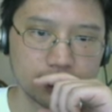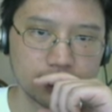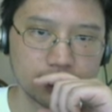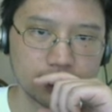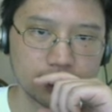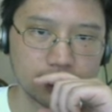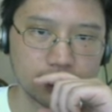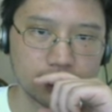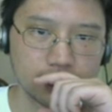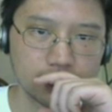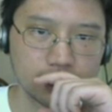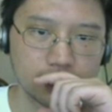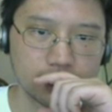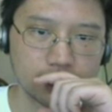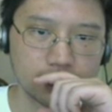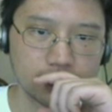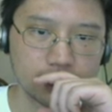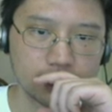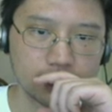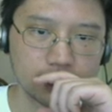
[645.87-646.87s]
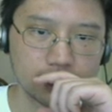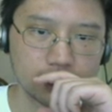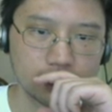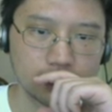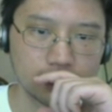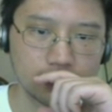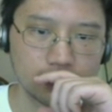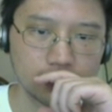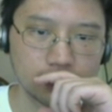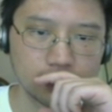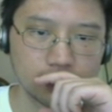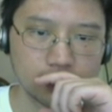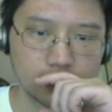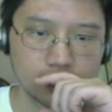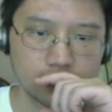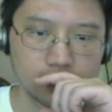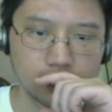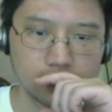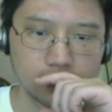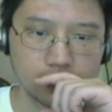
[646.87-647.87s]

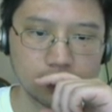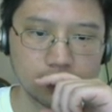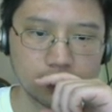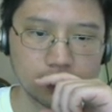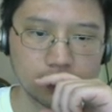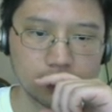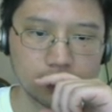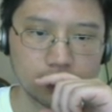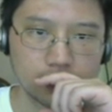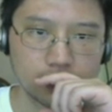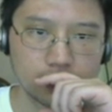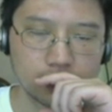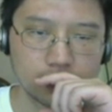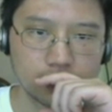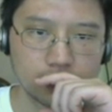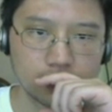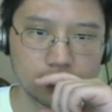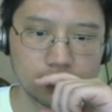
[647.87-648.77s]
[no speech]